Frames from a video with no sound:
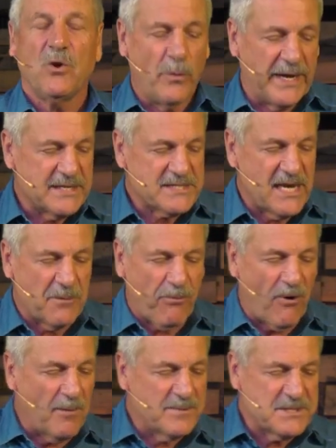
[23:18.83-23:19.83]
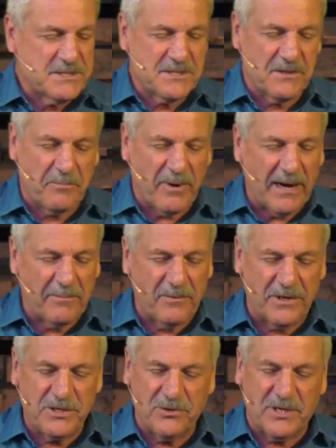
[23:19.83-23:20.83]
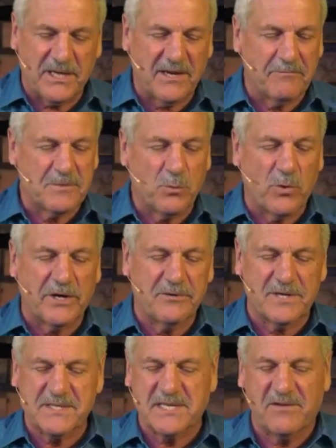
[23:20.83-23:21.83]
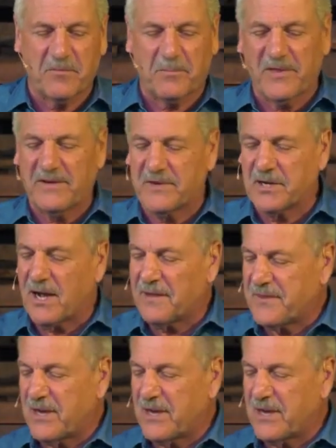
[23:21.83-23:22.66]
We could take promises in the Bible and you can give them to one who doesn't even believe in God.